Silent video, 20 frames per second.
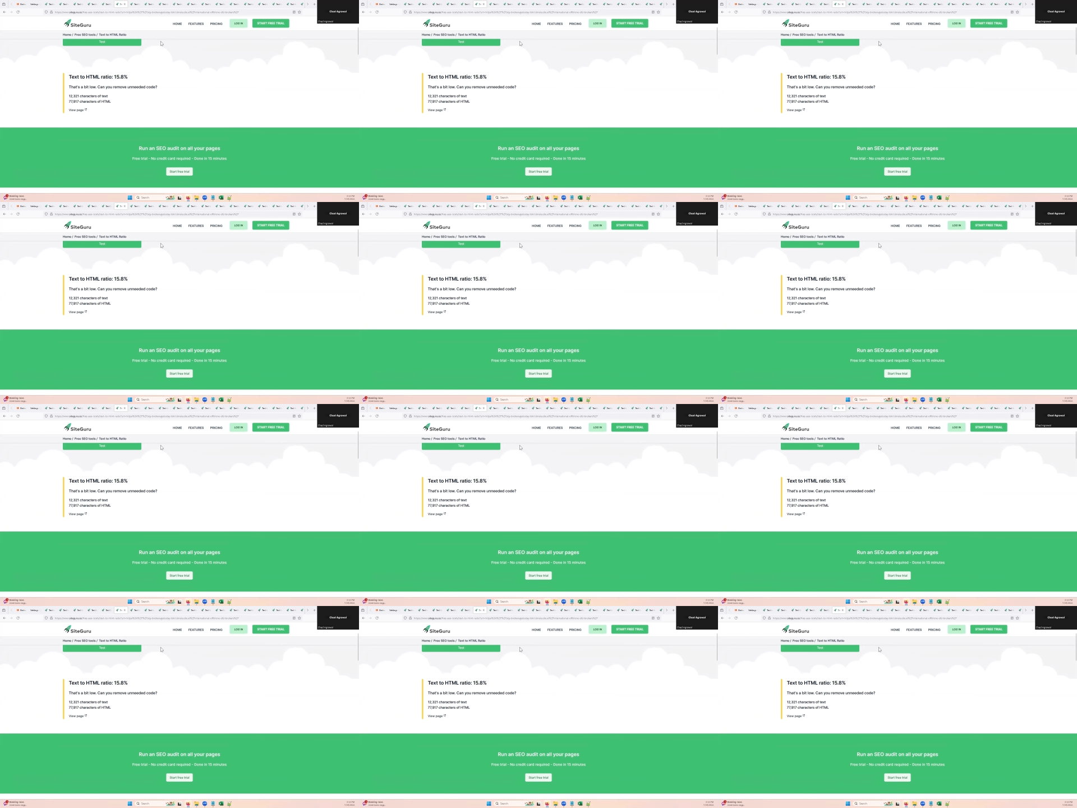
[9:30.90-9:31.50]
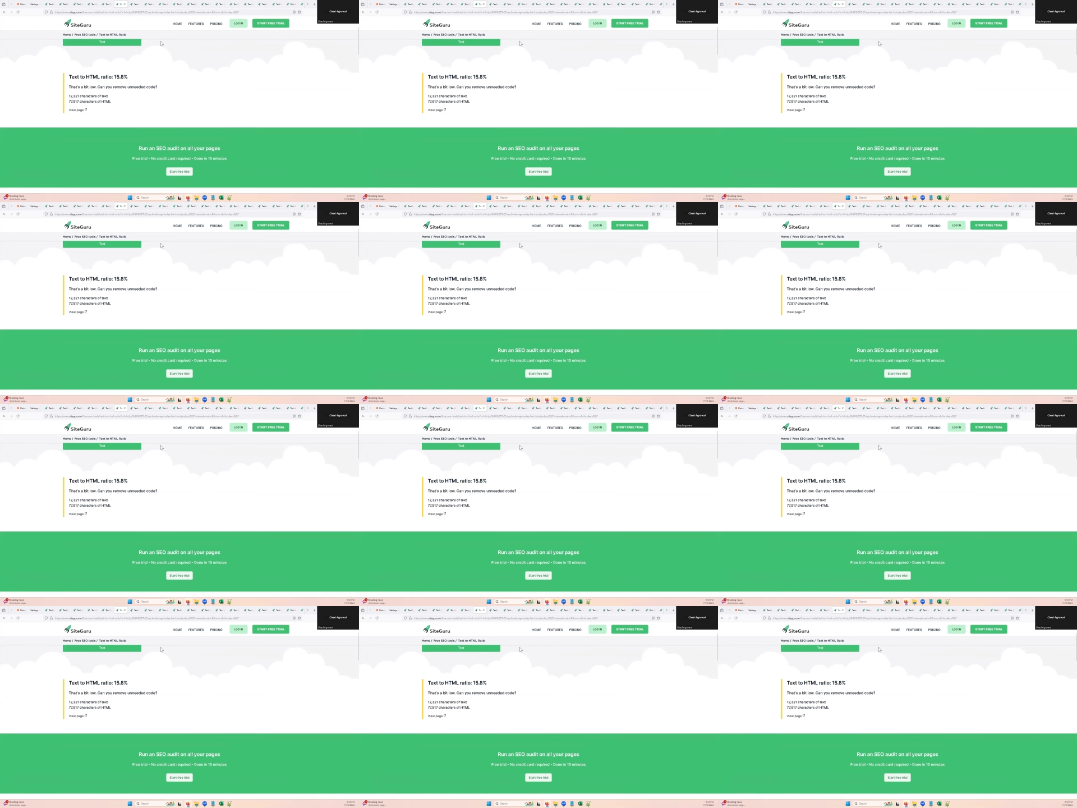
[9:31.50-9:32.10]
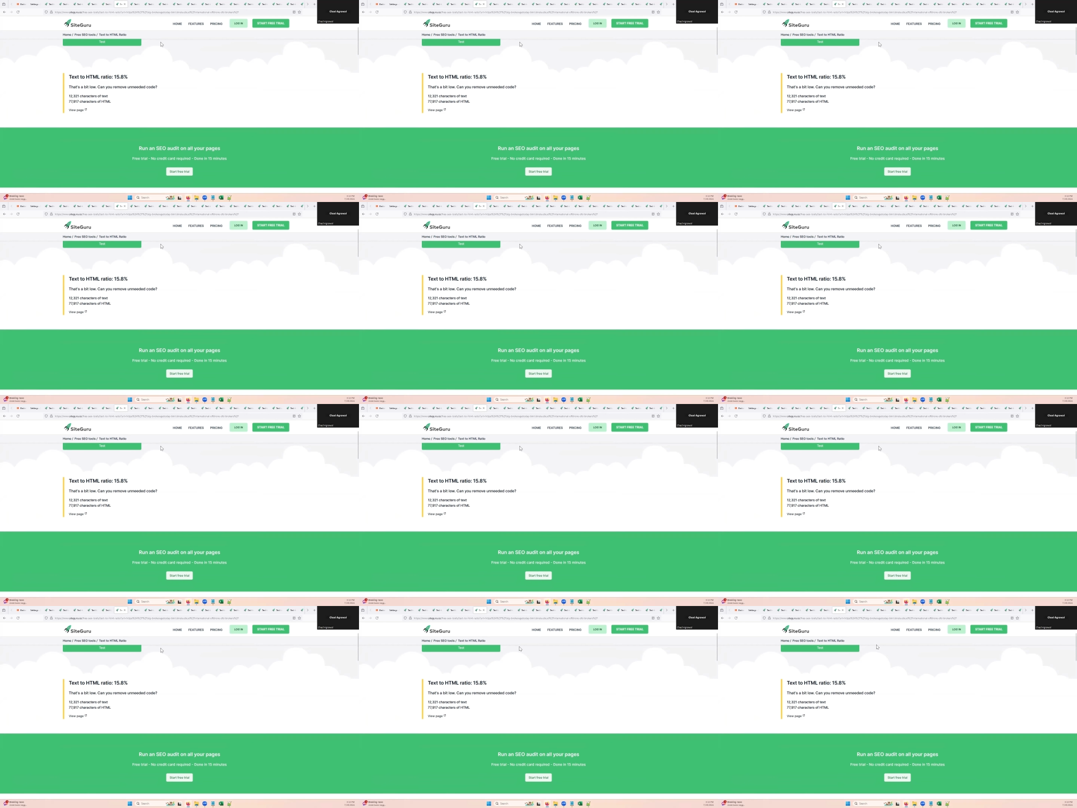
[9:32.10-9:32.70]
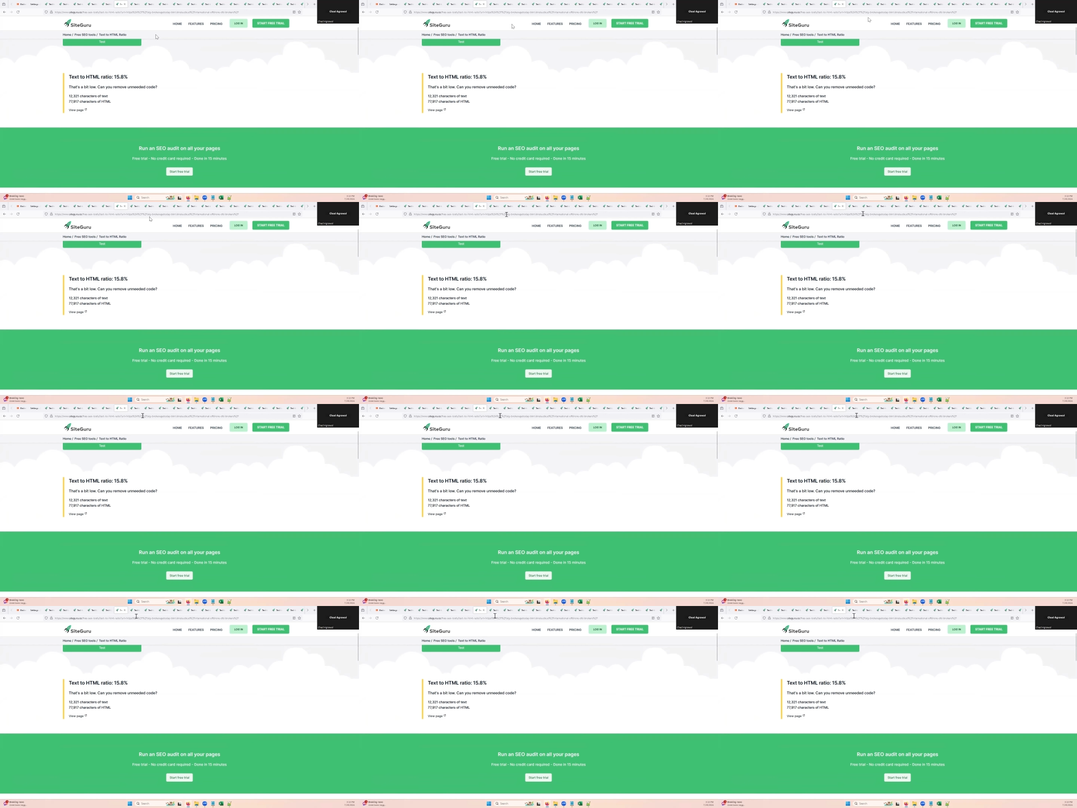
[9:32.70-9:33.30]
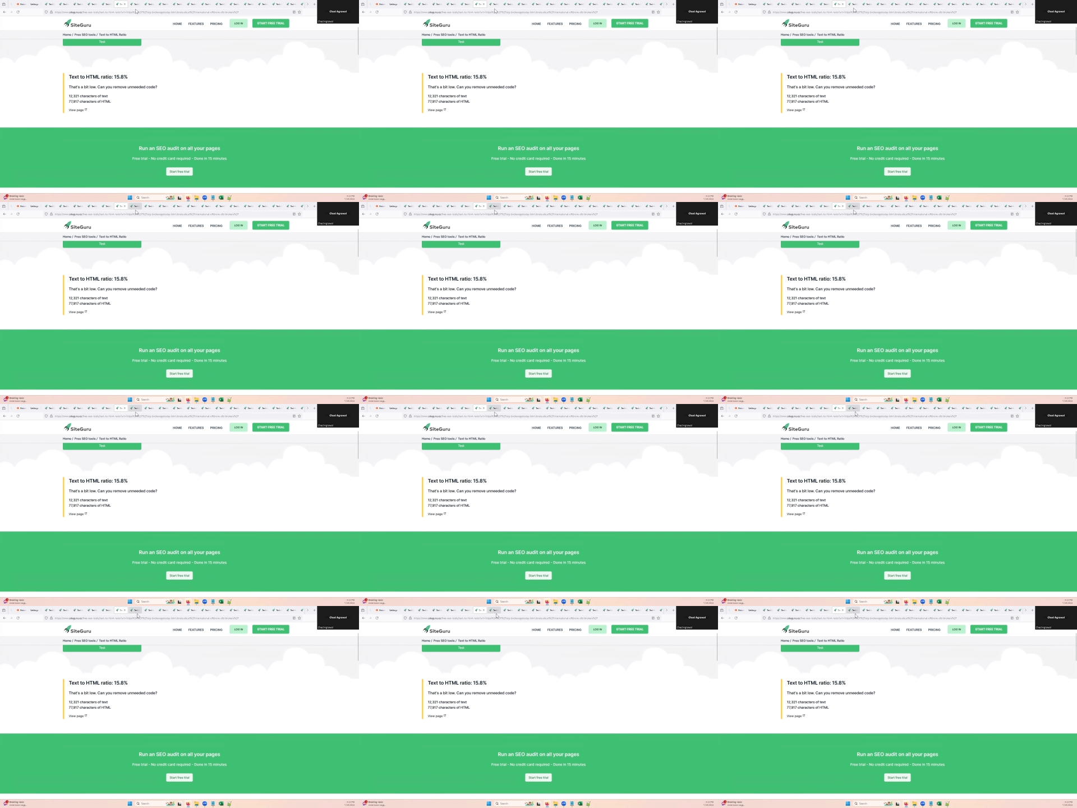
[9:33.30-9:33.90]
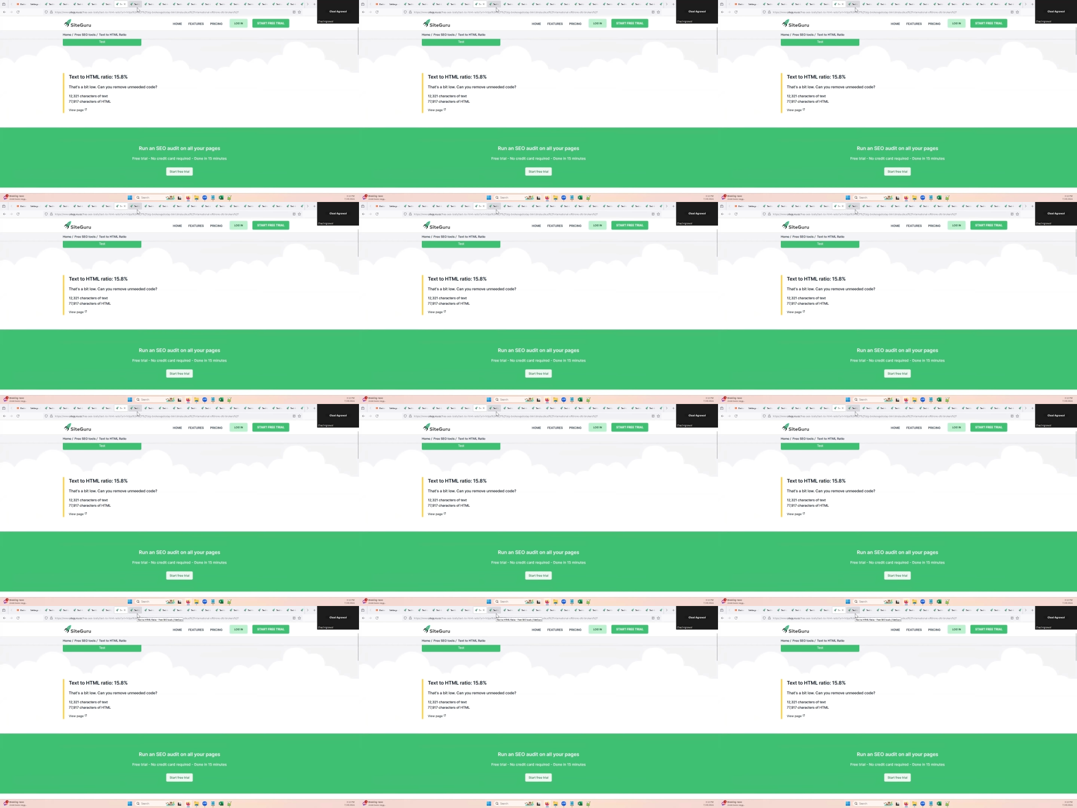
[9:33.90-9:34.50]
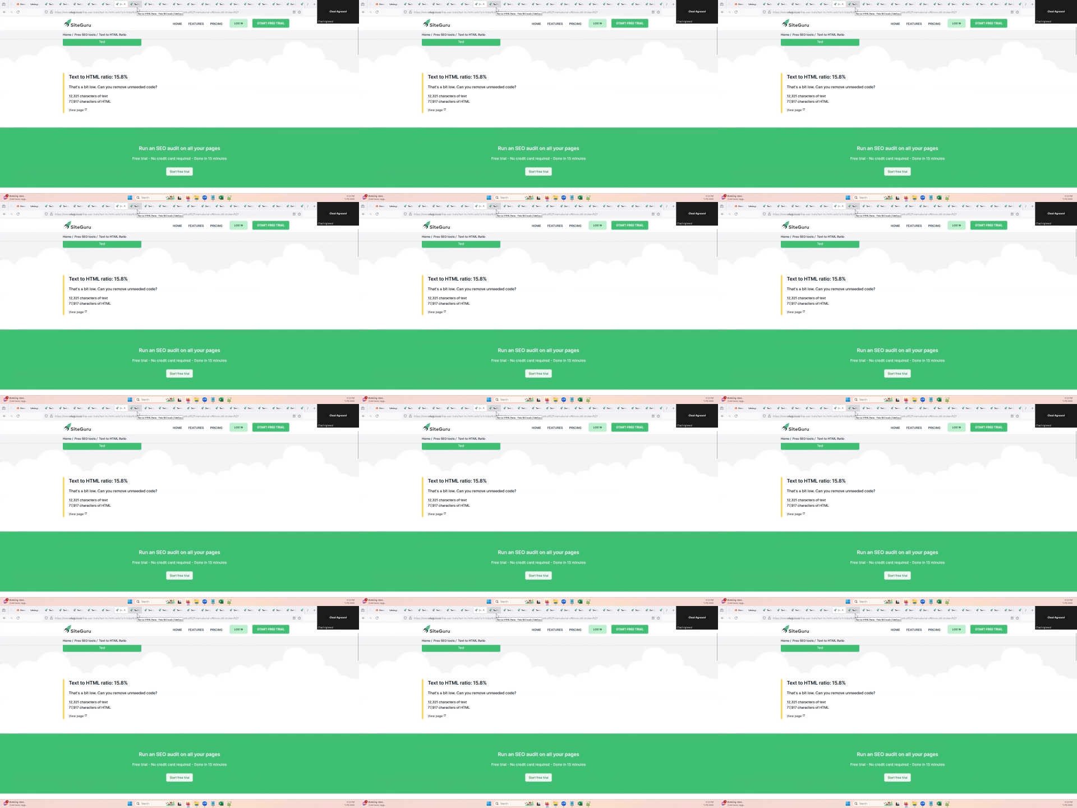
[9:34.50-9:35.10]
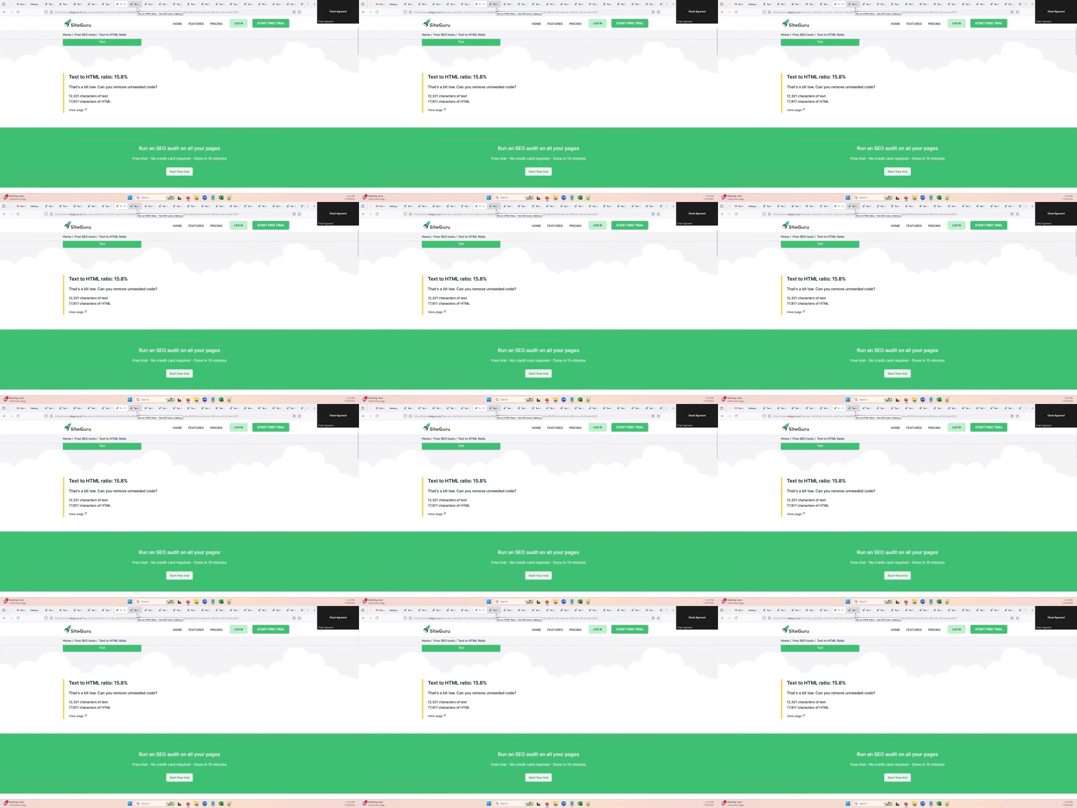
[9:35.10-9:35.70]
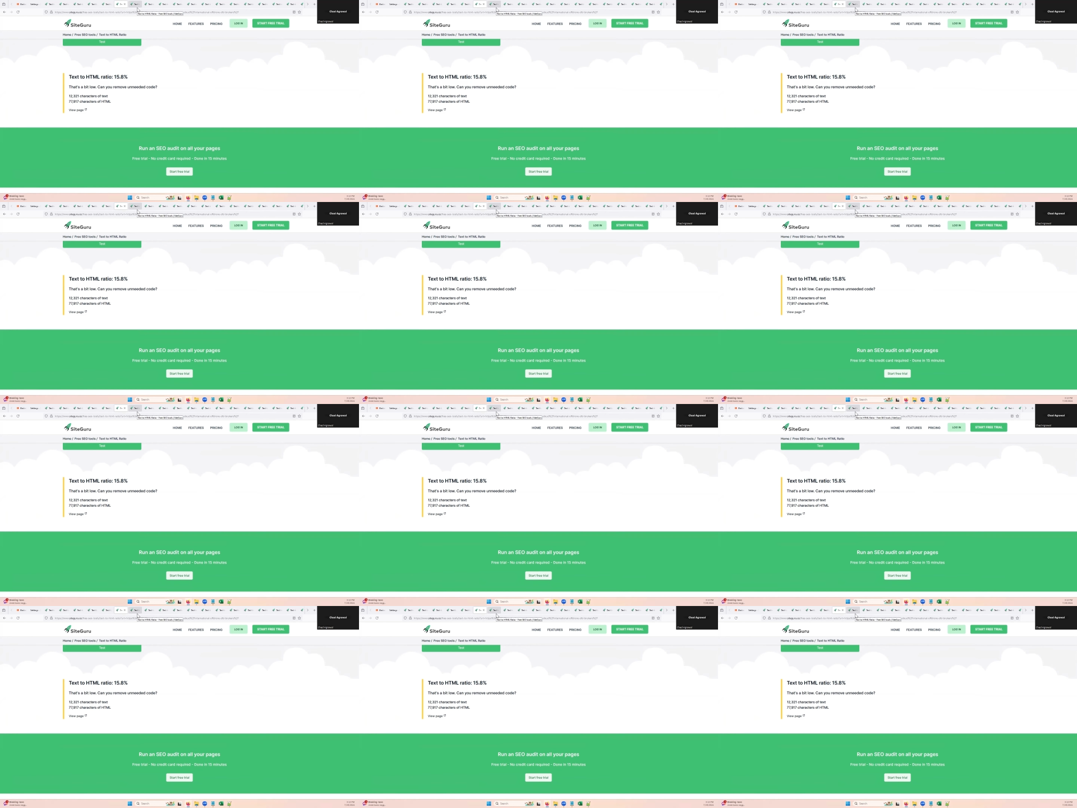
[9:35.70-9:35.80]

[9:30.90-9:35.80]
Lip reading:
(no speaker visible)